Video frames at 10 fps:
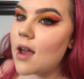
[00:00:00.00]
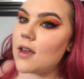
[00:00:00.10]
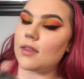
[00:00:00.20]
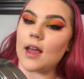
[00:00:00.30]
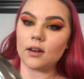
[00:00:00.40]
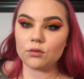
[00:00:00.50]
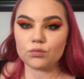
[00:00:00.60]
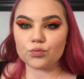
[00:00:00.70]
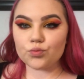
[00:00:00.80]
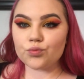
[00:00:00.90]
and then
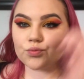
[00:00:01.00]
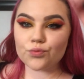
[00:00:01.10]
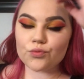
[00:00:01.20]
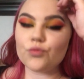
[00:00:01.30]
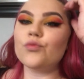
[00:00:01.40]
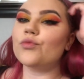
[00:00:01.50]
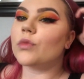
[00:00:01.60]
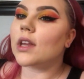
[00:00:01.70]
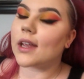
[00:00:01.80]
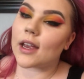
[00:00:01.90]

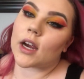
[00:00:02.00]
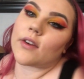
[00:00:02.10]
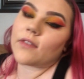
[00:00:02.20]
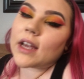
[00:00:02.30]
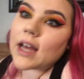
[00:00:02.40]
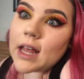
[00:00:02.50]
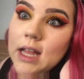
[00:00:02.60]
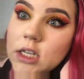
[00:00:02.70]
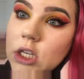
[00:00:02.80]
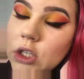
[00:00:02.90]
your fake
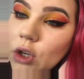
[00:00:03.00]
eyelashes